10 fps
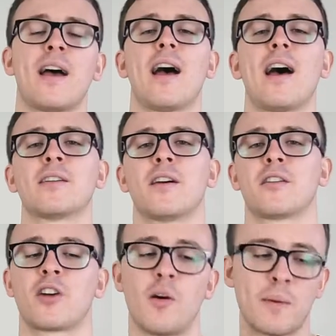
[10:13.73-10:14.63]

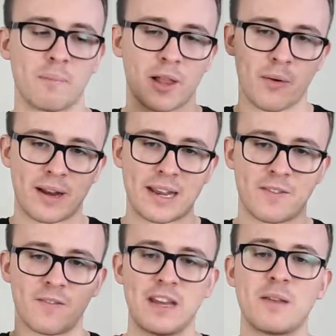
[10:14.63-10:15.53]
Comment below any
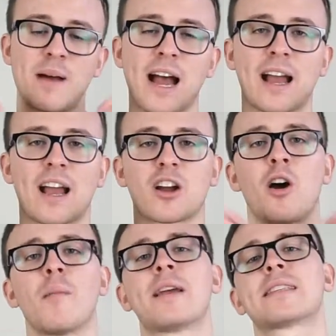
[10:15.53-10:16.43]
feedback,
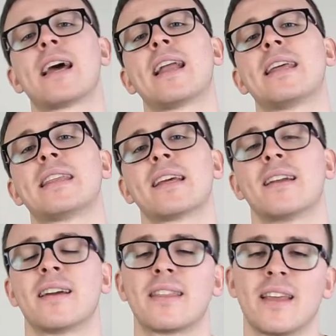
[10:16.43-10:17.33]
comments, anything
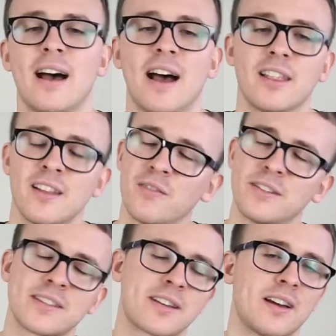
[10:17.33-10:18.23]
like that. I love
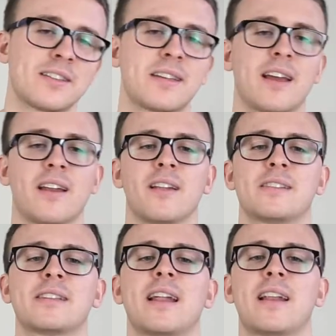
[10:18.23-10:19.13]
discussing and
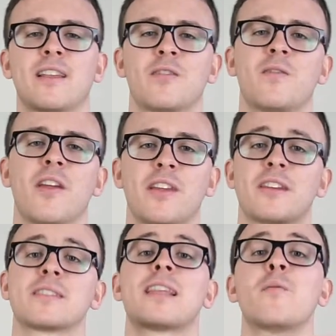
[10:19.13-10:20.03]
understanding this further,
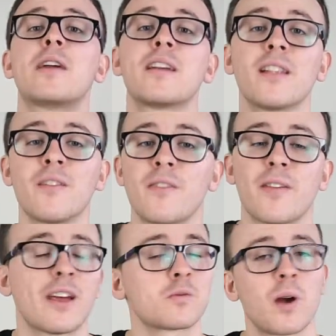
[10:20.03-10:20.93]
because then we can learn
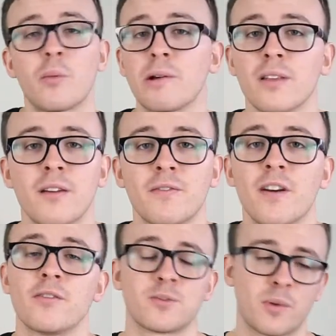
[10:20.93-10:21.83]
further. That's where we'll learn
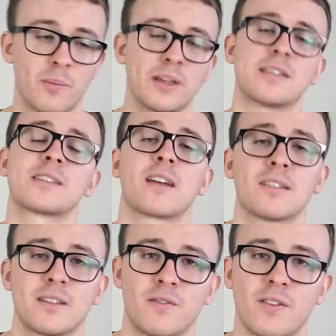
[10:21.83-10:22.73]
further, is when we
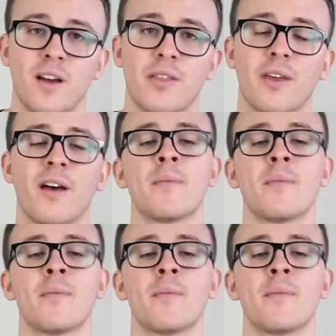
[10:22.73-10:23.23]
discuss it further.